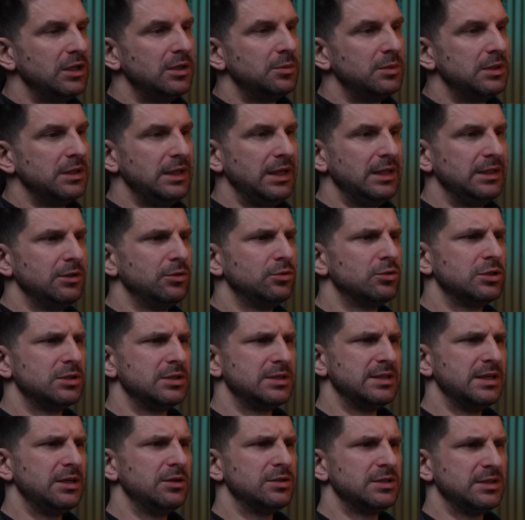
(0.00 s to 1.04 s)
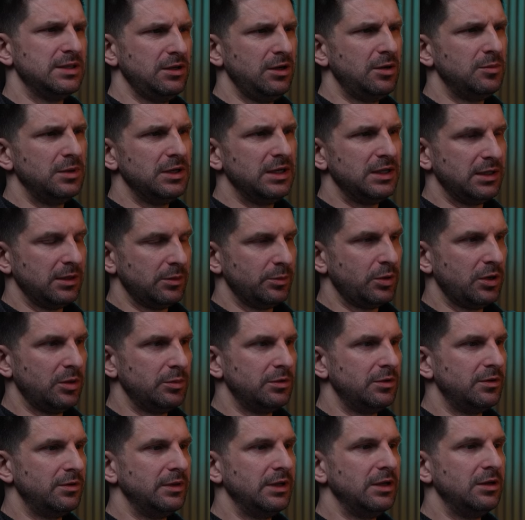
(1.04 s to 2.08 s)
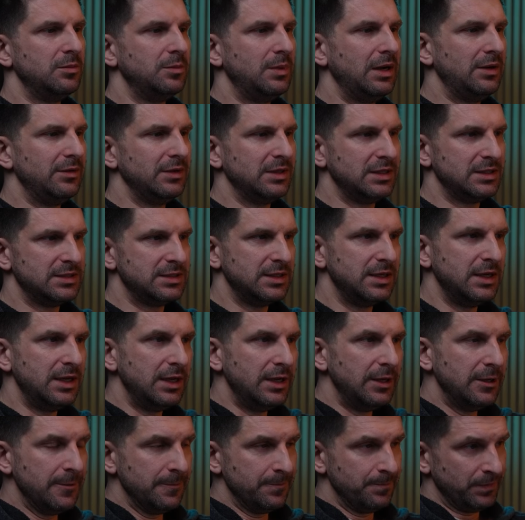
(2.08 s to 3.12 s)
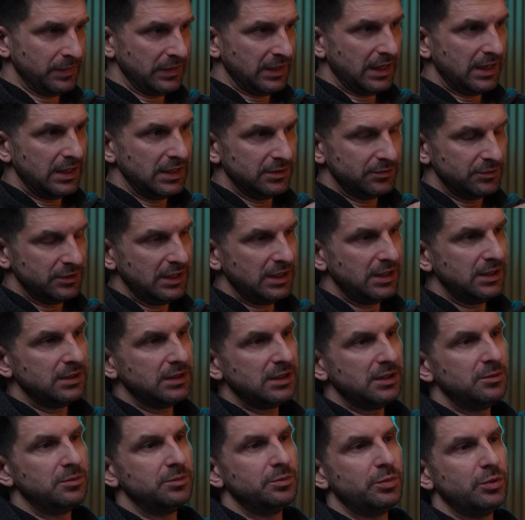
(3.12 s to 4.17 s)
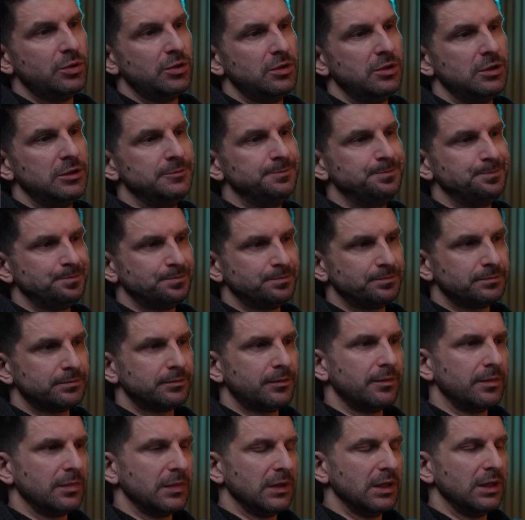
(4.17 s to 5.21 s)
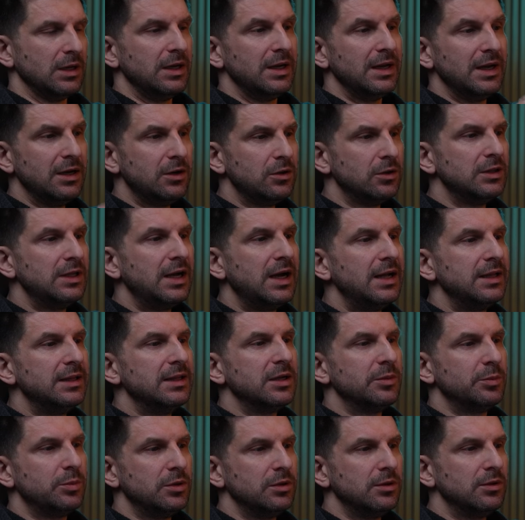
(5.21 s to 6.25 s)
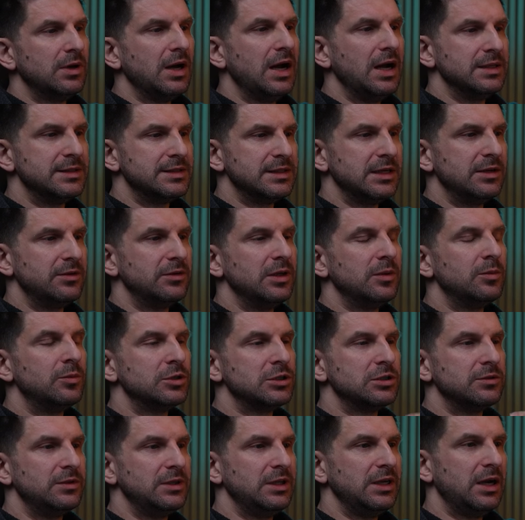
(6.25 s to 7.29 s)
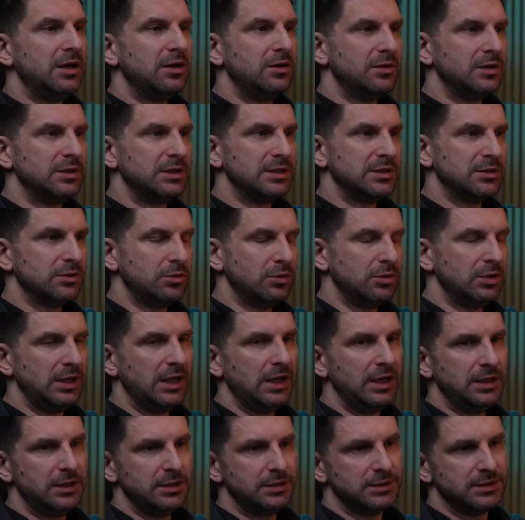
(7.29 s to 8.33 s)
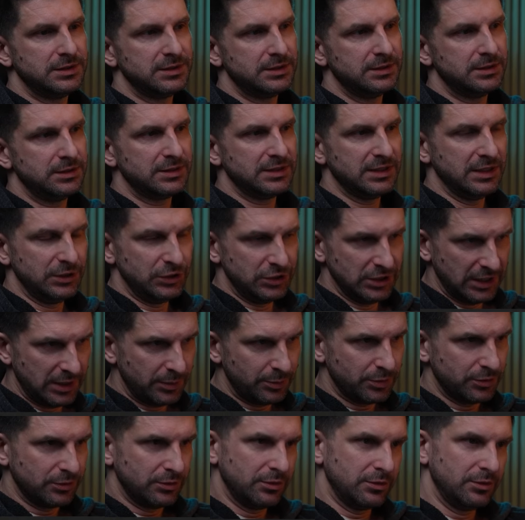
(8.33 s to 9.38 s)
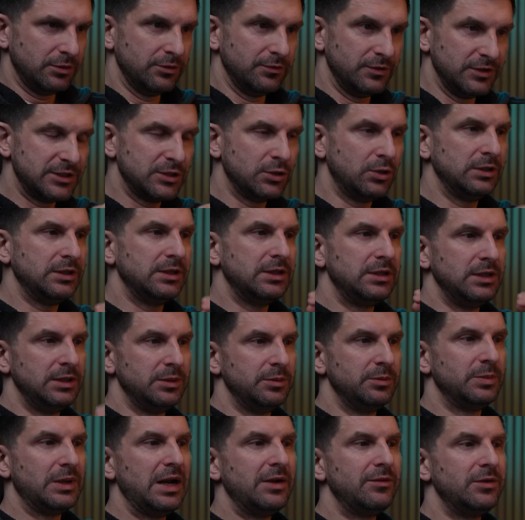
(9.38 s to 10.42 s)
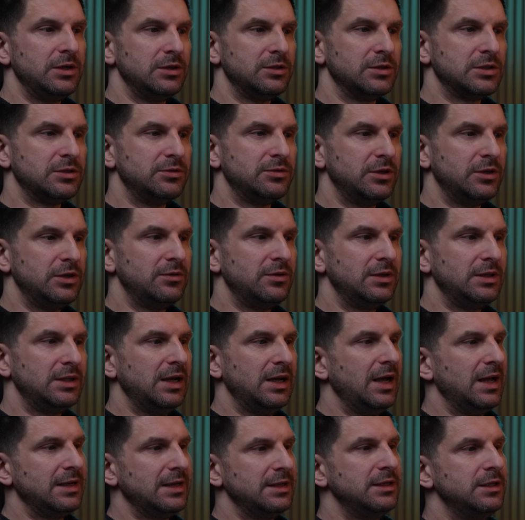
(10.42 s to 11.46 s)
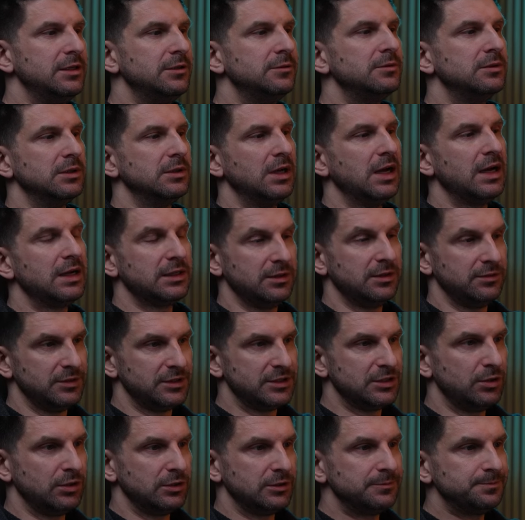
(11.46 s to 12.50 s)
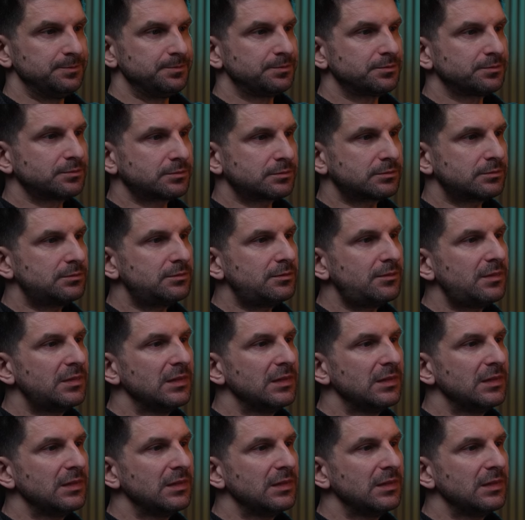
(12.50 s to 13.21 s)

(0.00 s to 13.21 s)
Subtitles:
nodes. I'm not very familiar with it. I've tried playing around with it, but it works with geodata, locations. It can pull heights from Google, from SketchUp, and correctly create beautiful height maps.